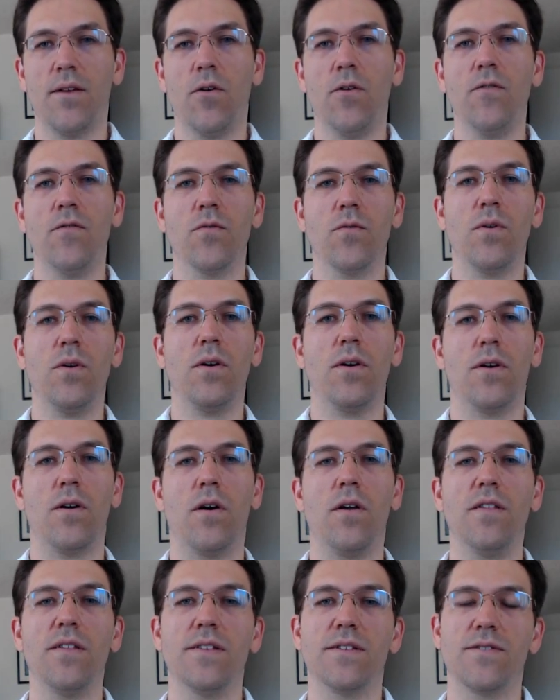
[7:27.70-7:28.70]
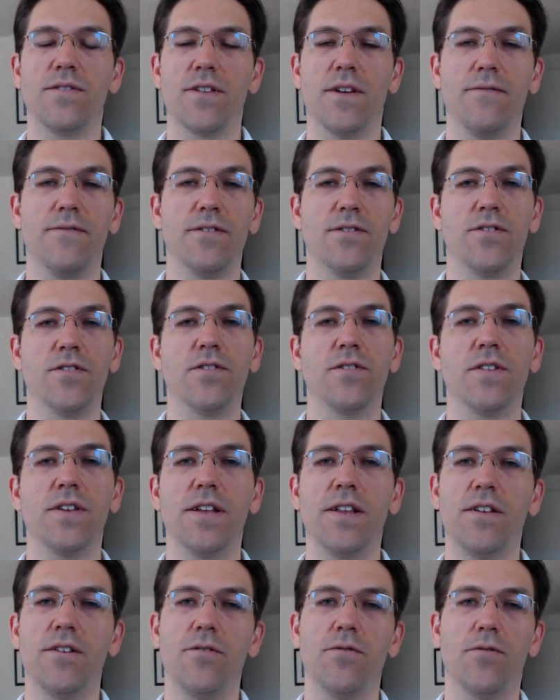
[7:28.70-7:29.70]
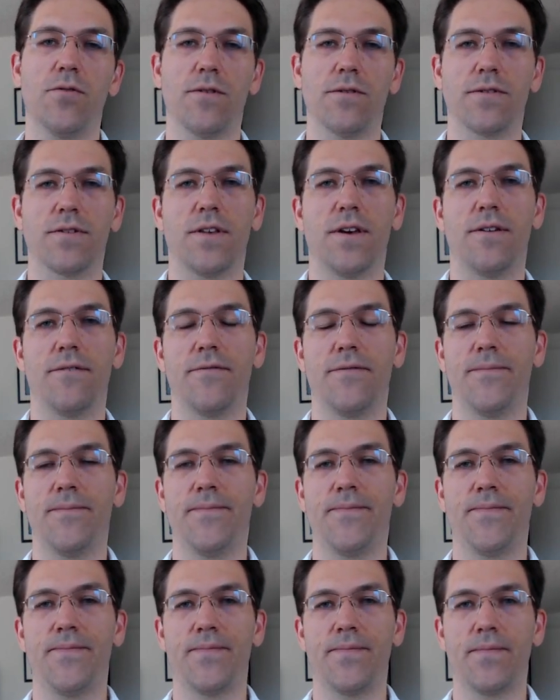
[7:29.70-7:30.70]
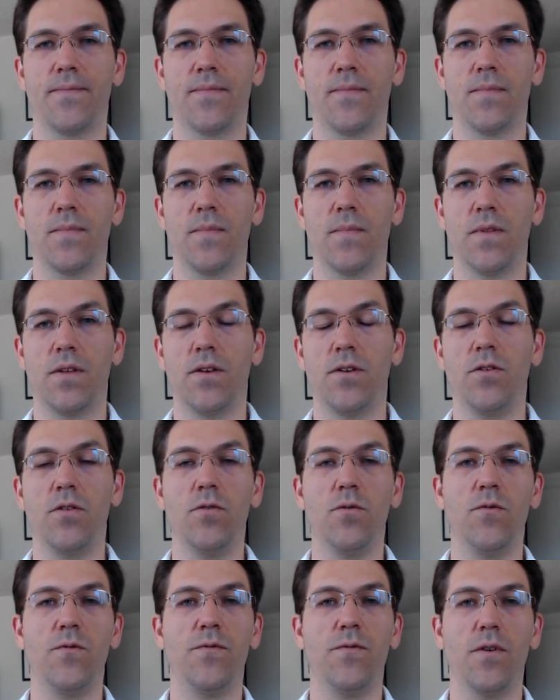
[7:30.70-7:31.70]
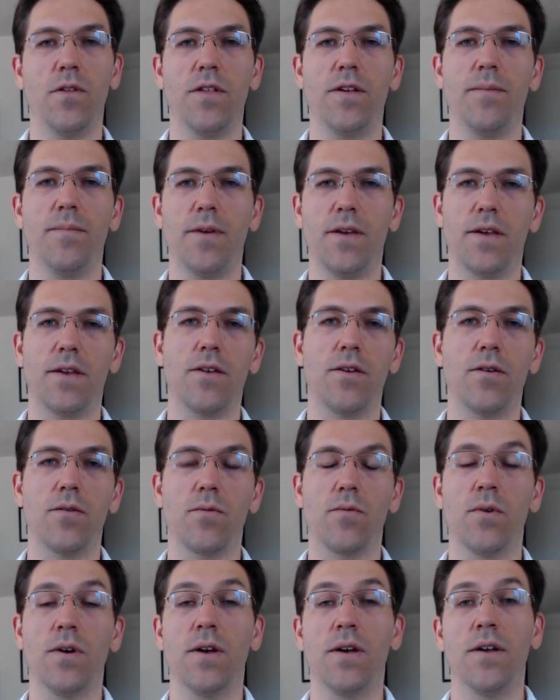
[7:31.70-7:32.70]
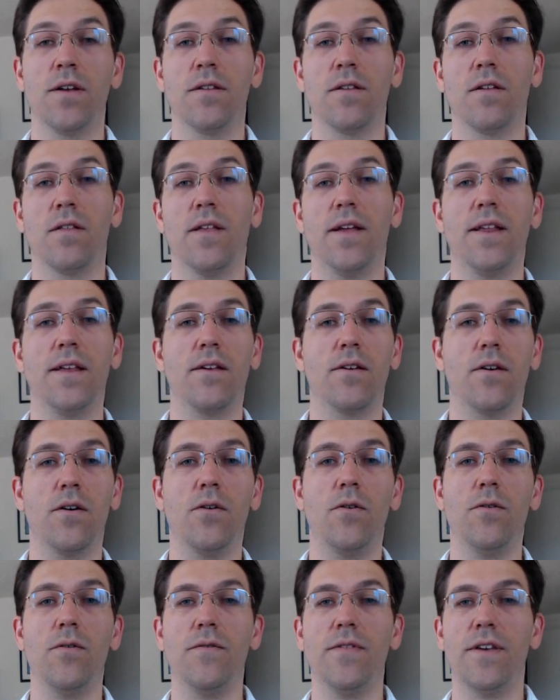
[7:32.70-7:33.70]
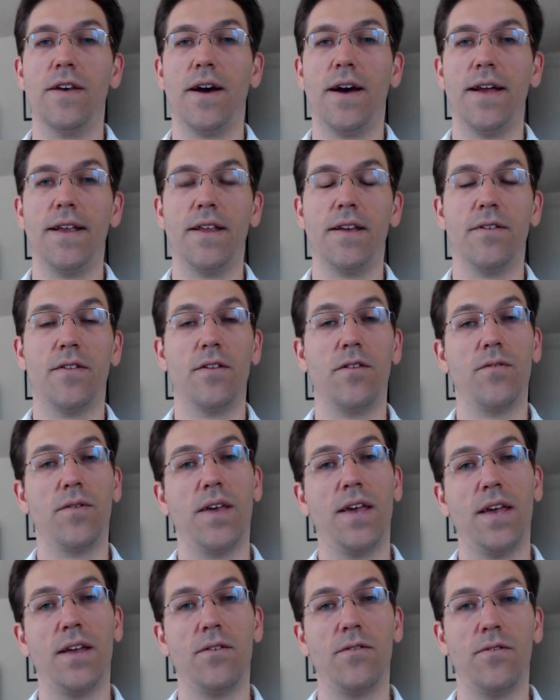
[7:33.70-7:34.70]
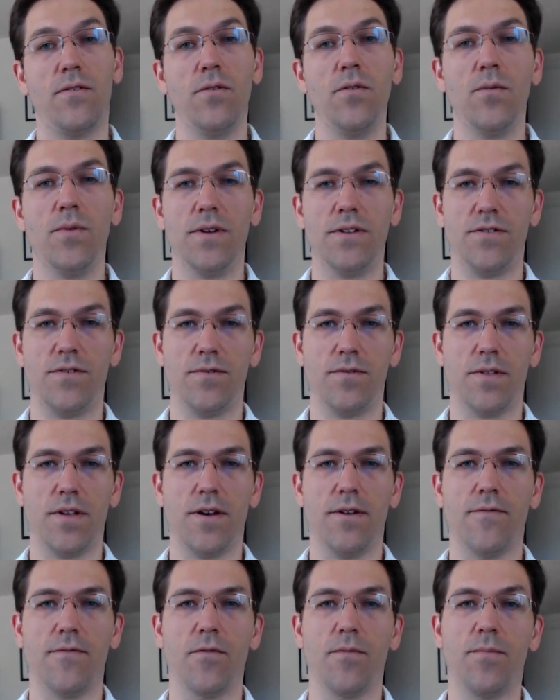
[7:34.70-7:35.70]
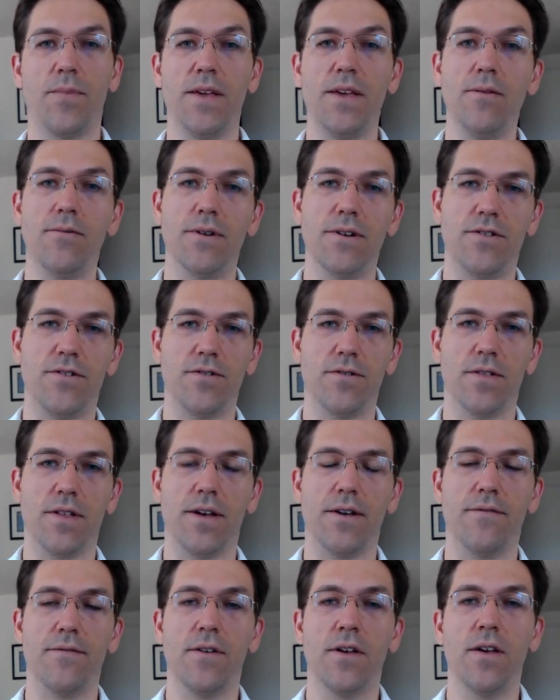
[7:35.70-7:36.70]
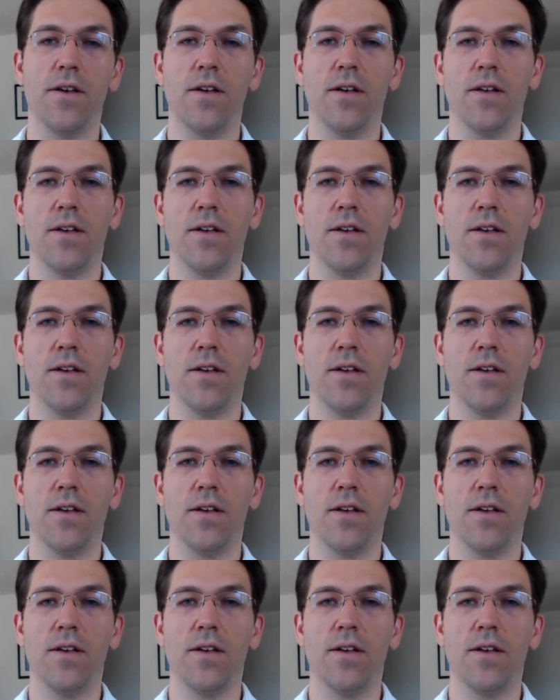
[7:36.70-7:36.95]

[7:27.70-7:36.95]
And overall, all of this stuff is just leading you towards love, to you fully being you, to letting go of the idea that you can't do what you love or be what you love.